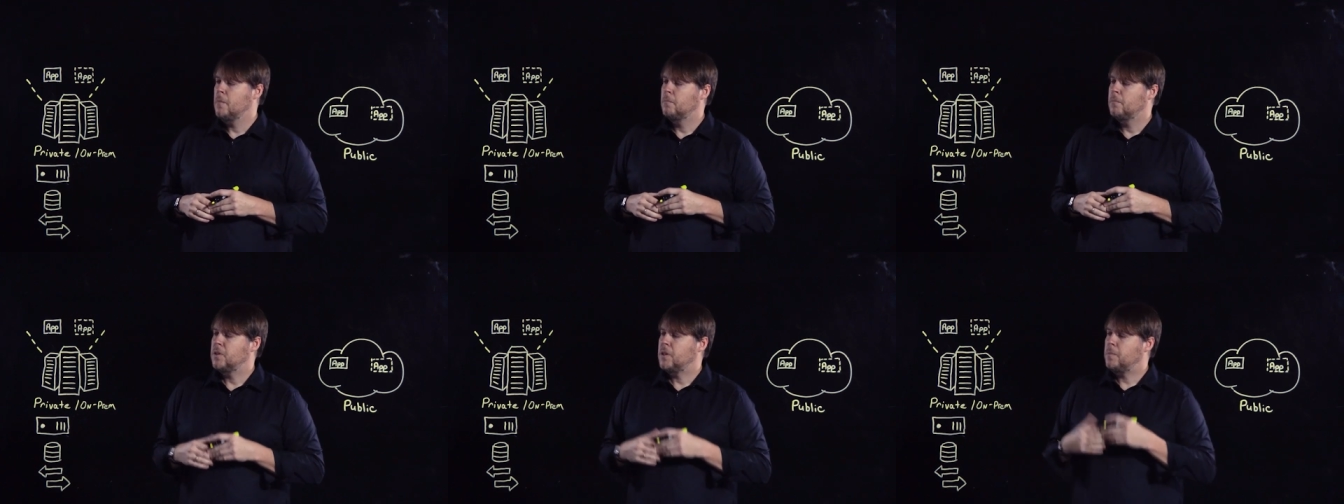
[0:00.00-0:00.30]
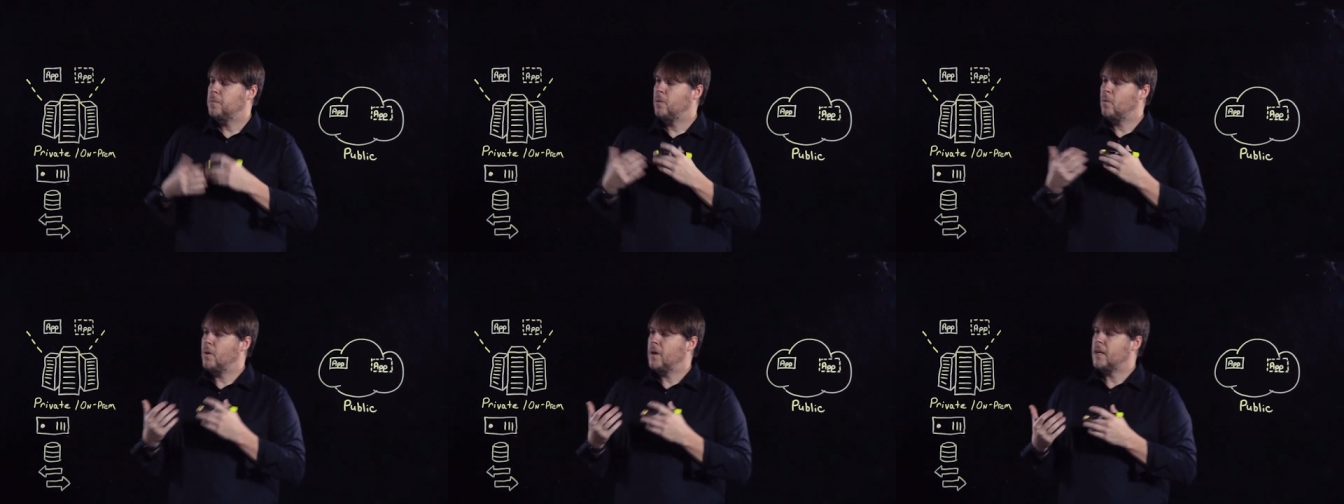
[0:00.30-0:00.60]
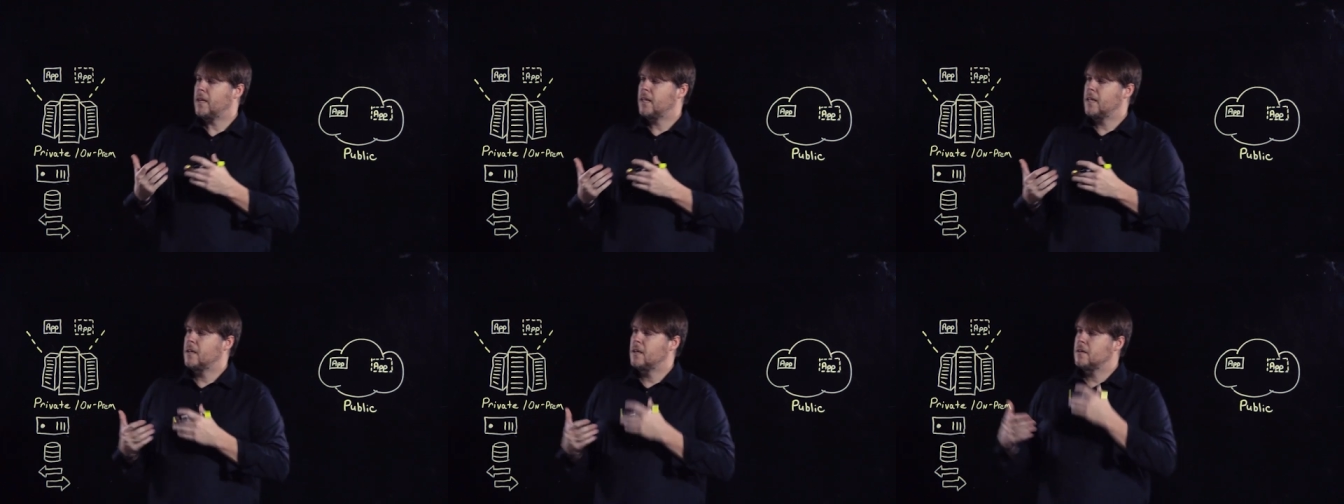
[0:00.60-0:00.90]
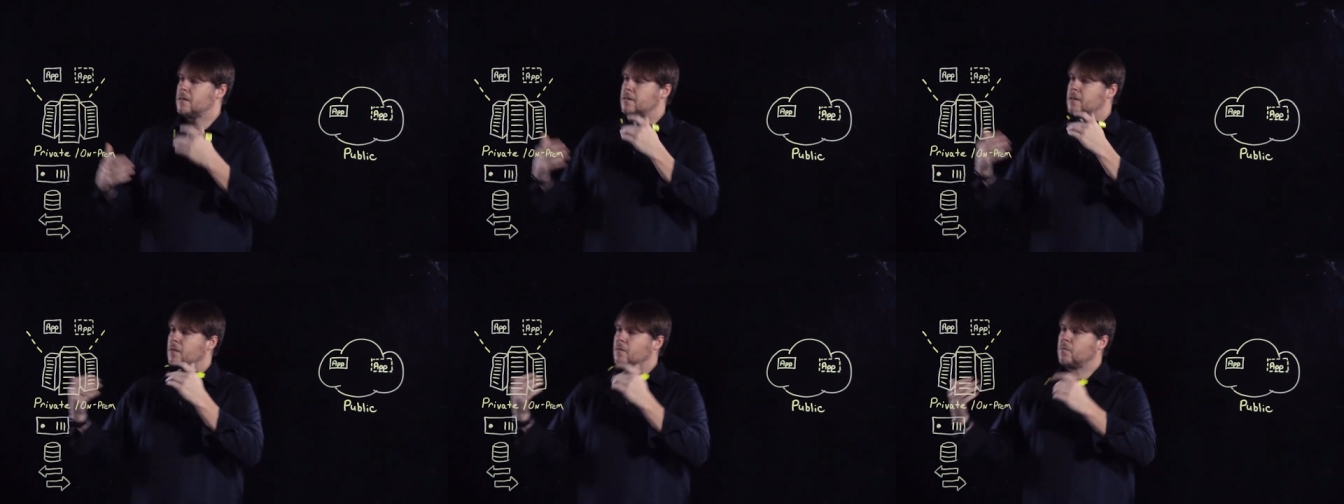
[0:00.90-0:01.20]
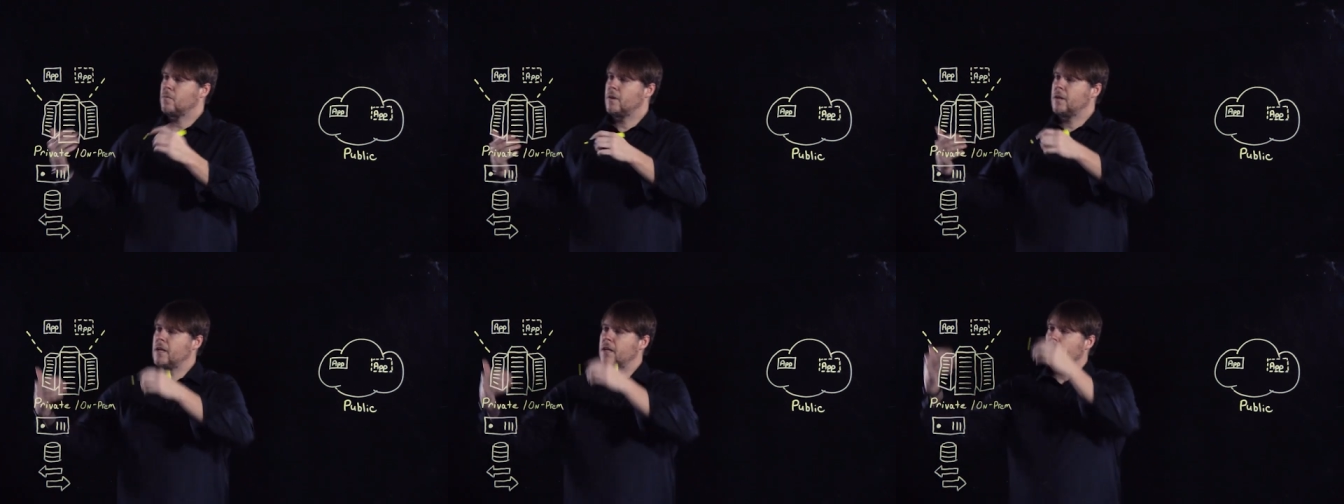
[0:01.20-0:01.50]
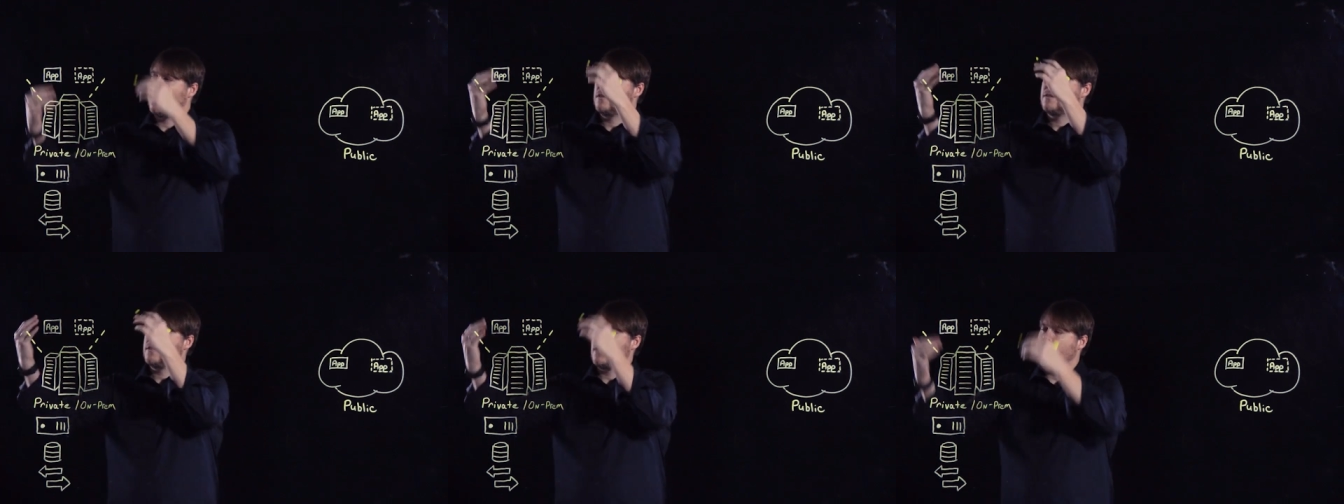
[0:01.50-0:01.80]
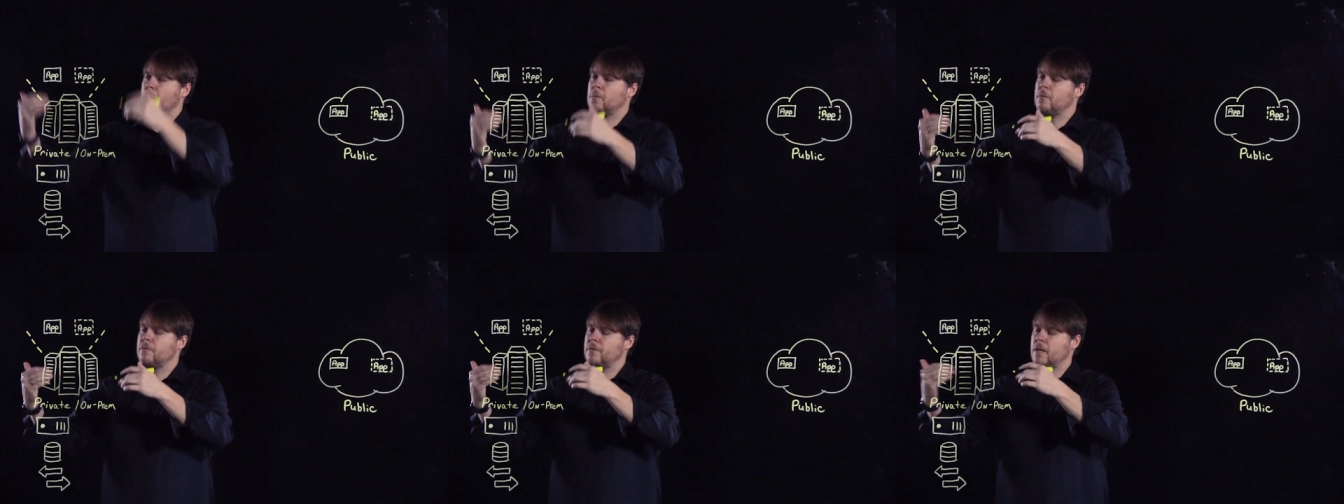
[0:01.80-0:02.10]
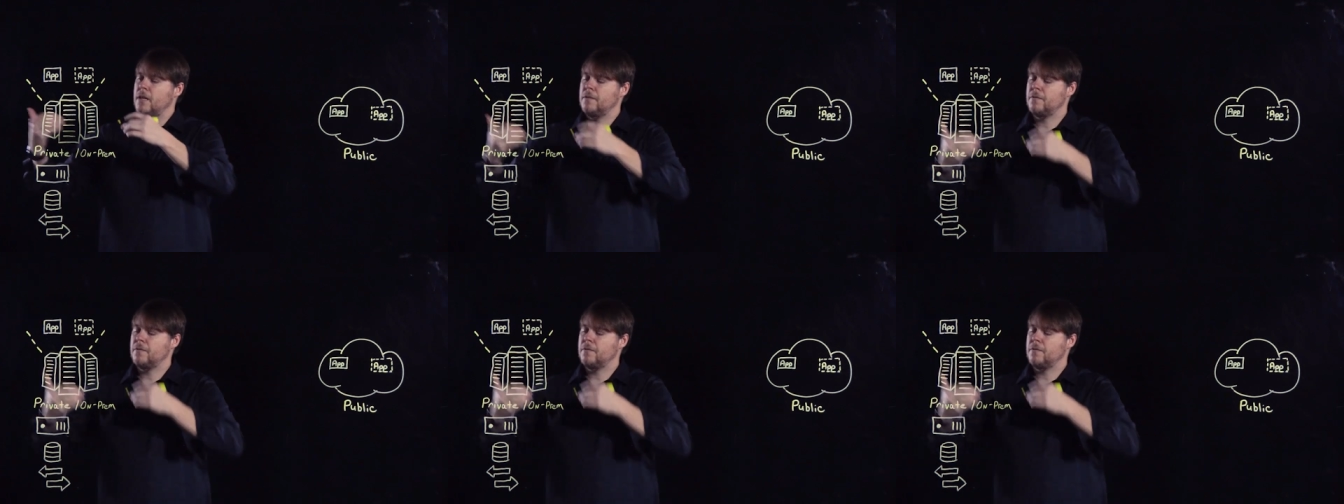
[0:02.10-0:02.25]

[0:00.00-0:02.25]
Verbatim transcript: But the point is they're running on top of